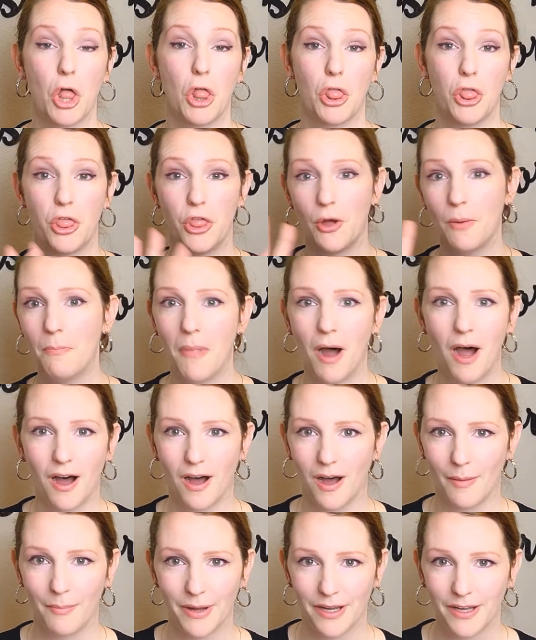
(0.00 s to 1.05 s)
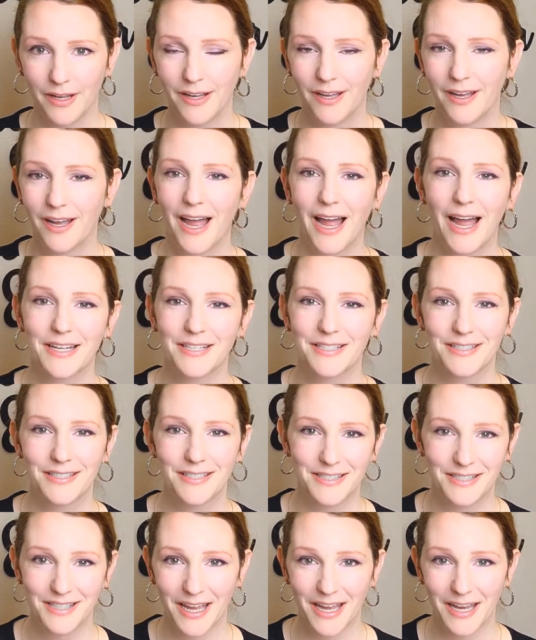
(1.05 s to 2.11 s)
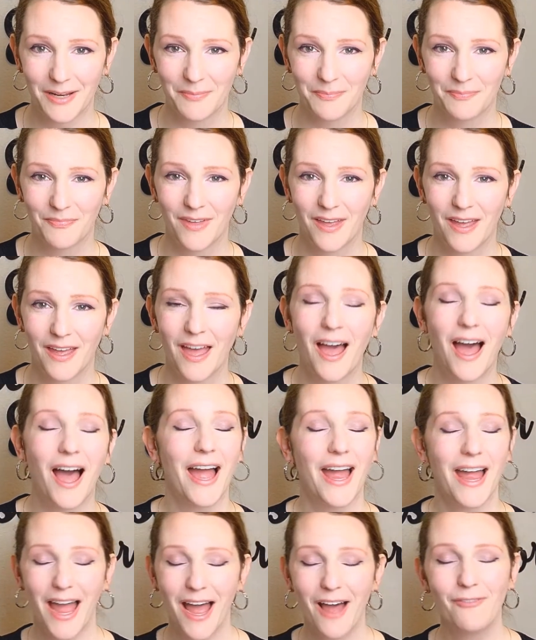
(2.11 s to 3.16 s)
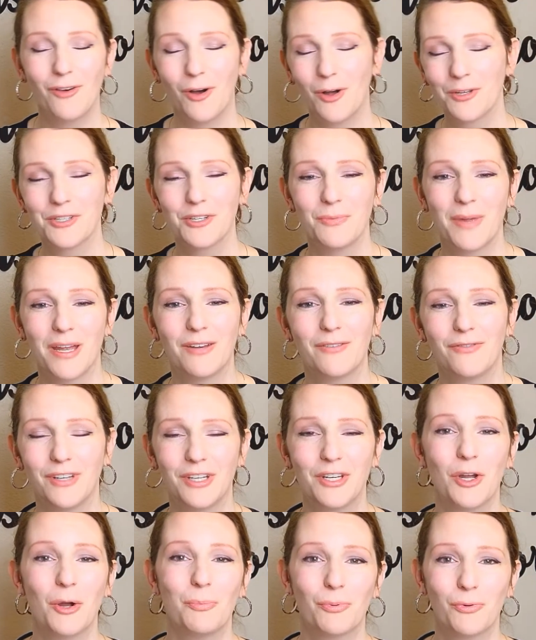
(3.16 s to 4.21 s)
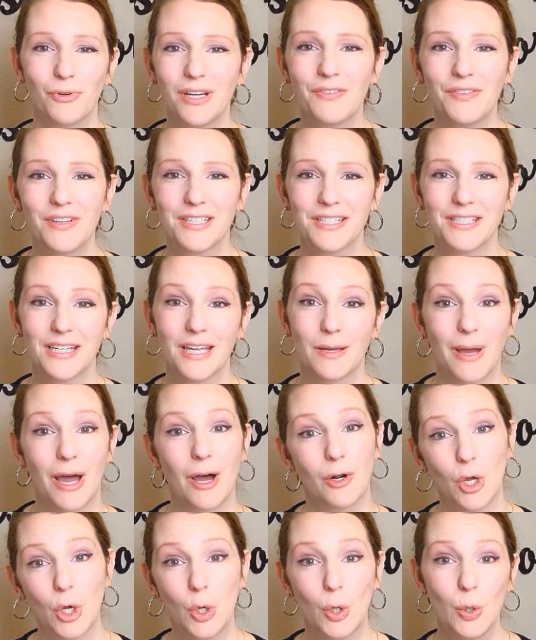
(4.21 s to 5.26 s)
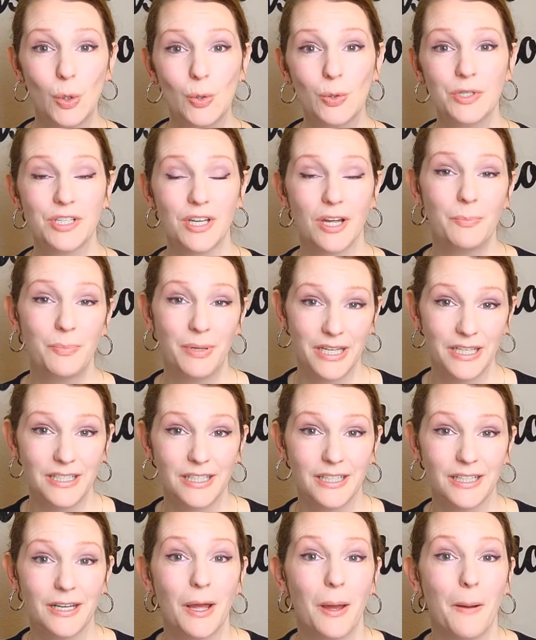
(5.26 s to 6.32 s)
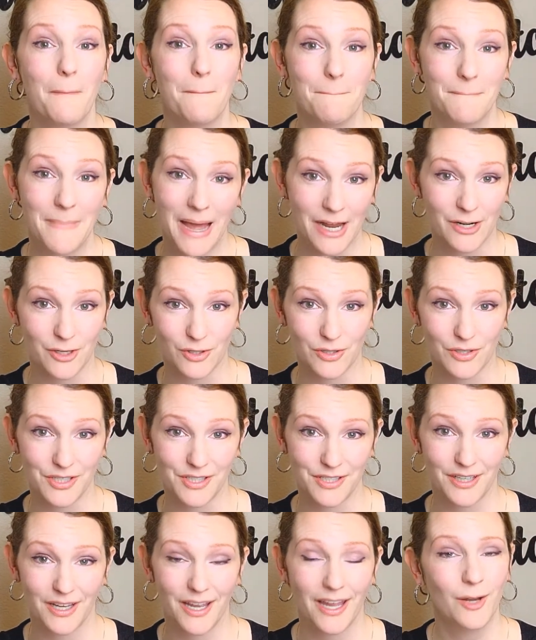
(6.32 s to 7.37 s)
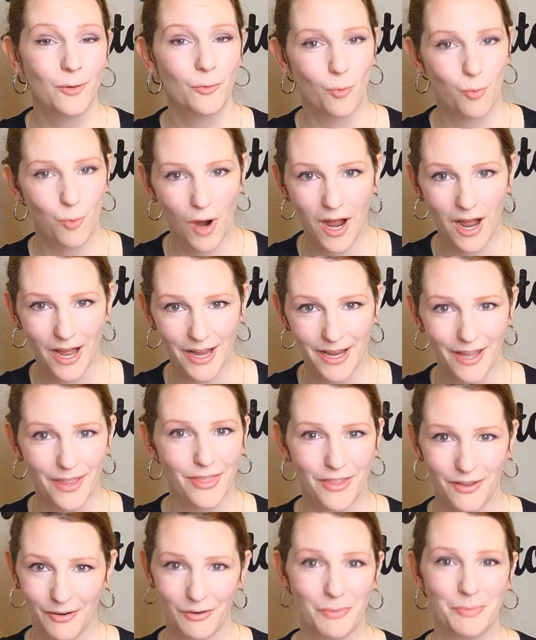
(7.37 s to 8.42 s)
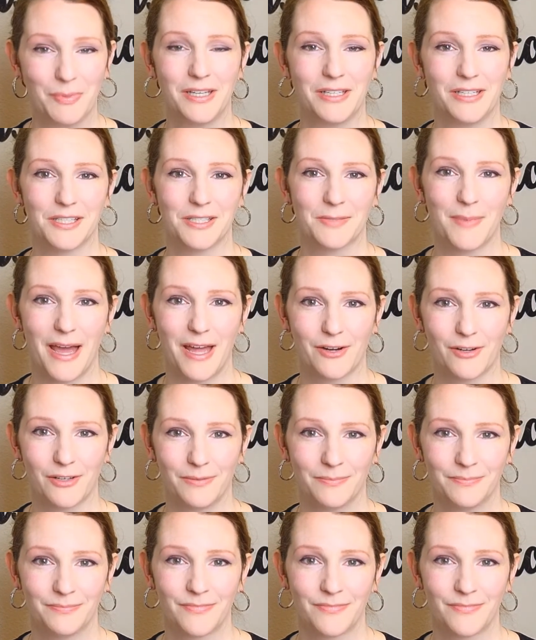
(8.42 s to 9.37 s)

the mob has to say. I have also made a video previously about whose opinion matters and why their opinions matter.